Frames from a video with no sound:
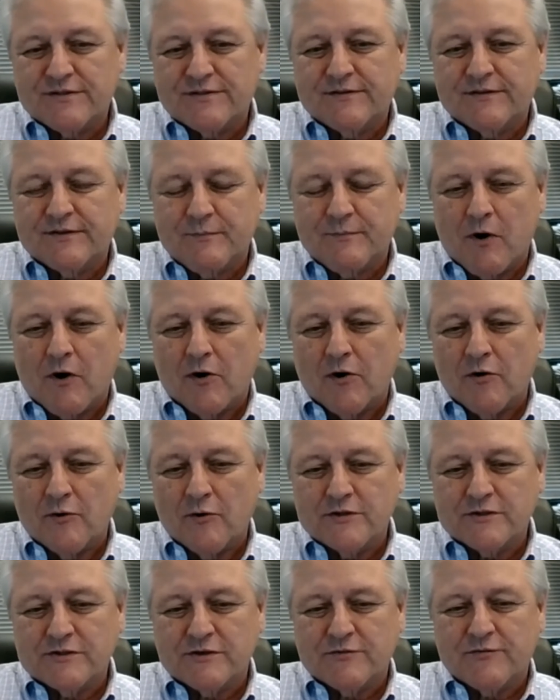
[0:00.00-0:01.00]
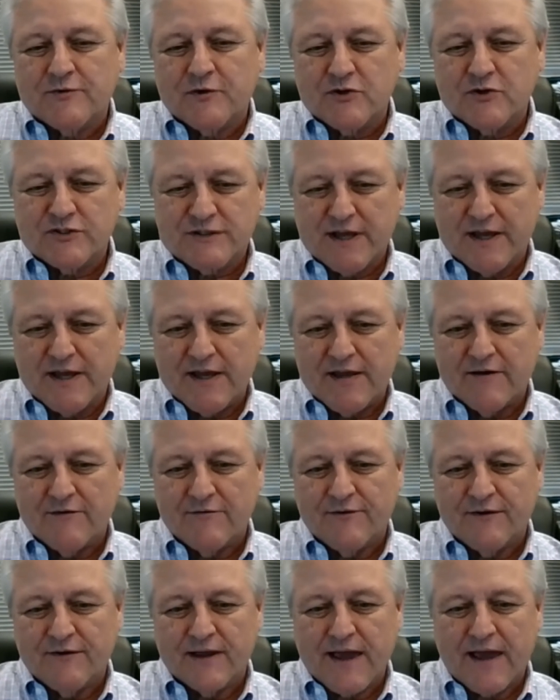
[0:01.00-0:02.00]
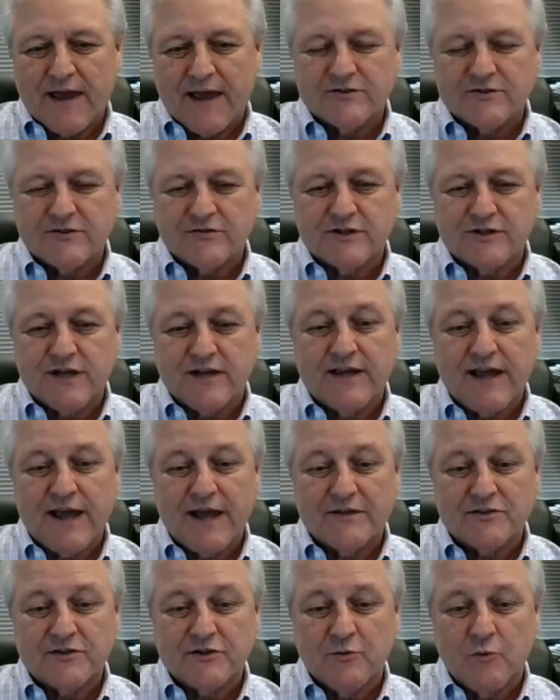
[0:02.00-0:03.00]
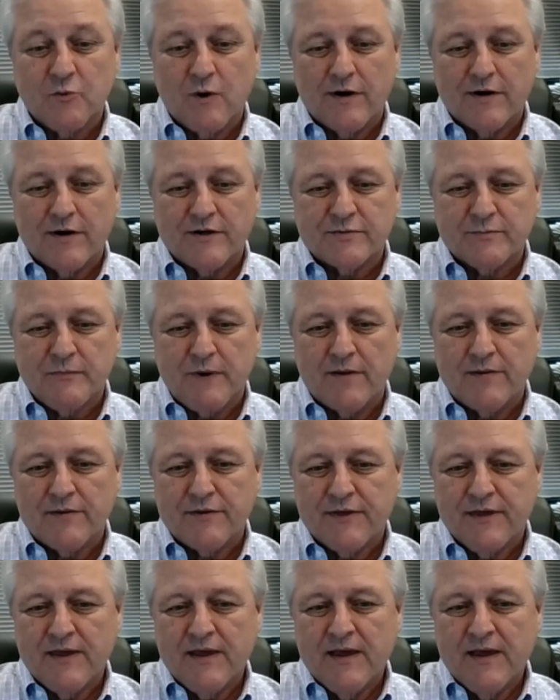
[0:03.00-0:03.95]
tomorrow is the first day of Skin Cancer Awareness Month.